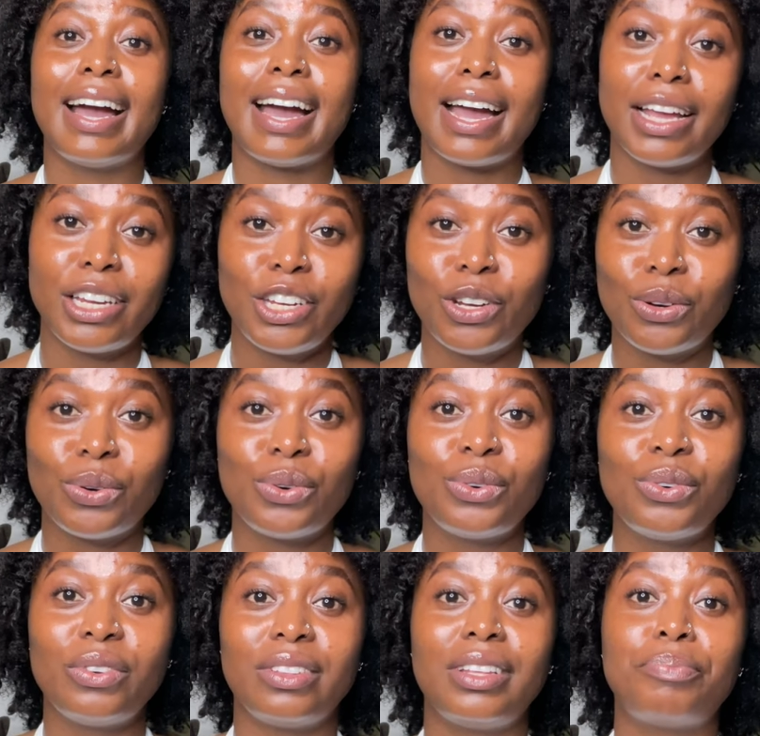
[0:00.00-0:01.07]
I
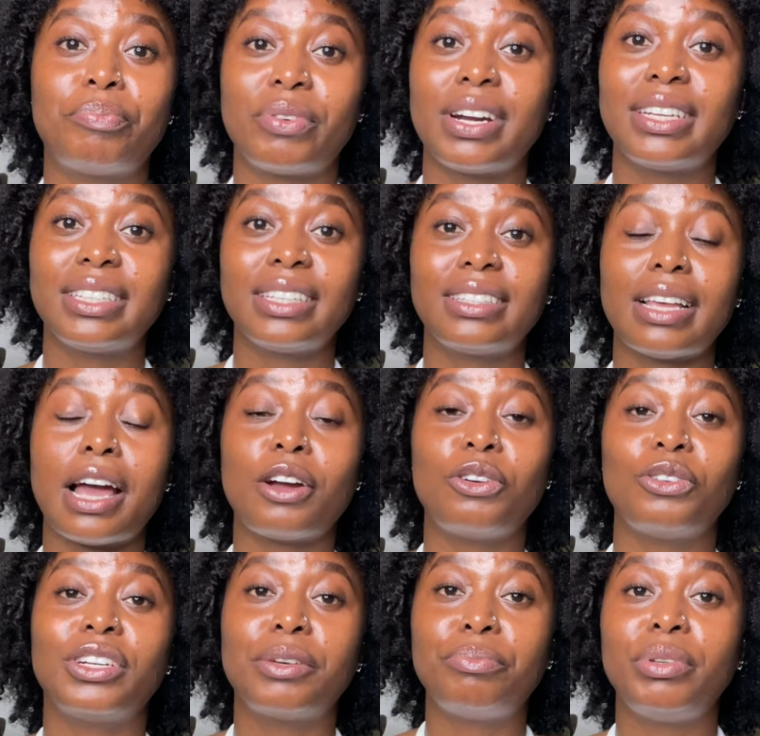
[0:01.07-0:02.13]
know the prices are
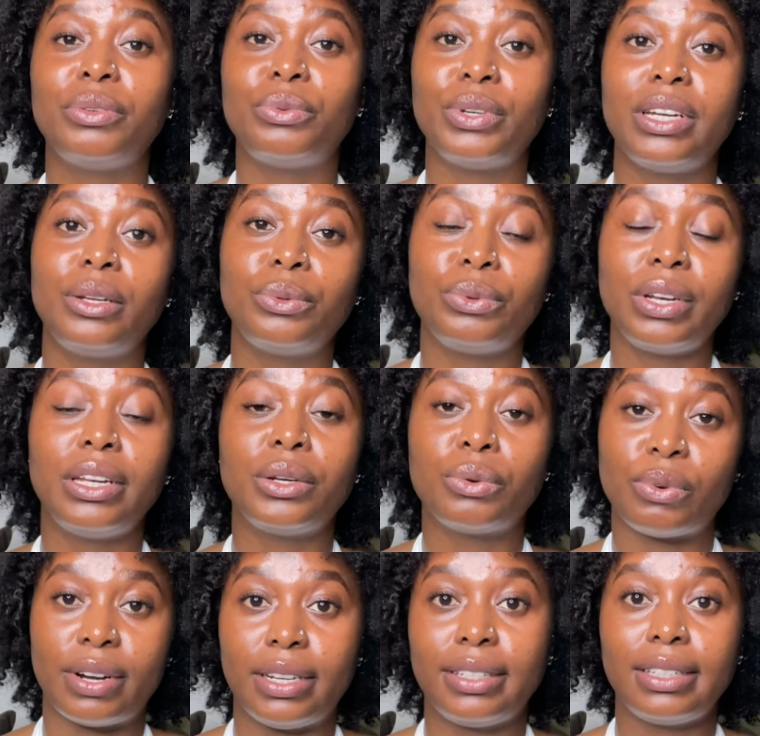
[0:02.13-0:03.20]
gonna be really
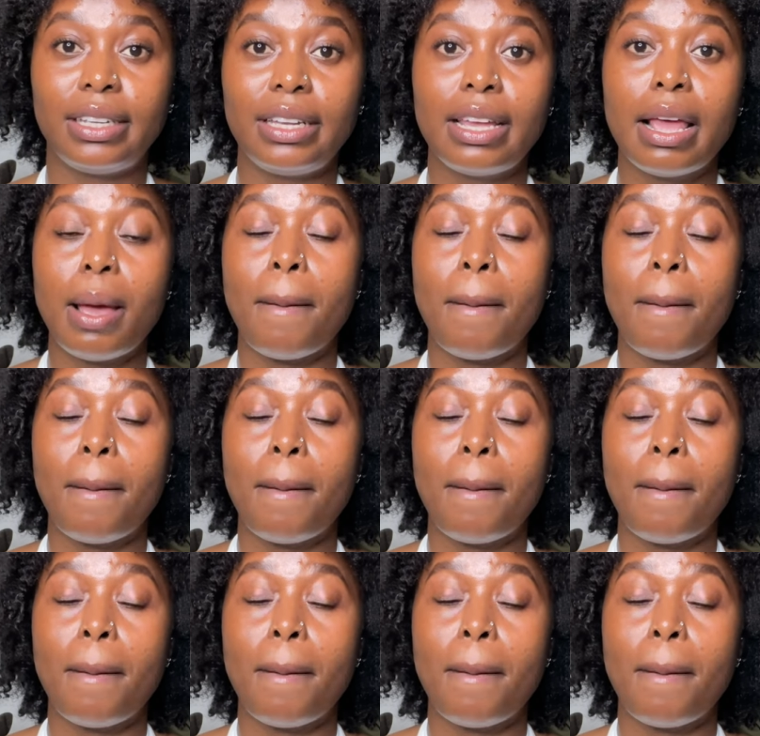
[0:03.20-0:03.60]
crazy,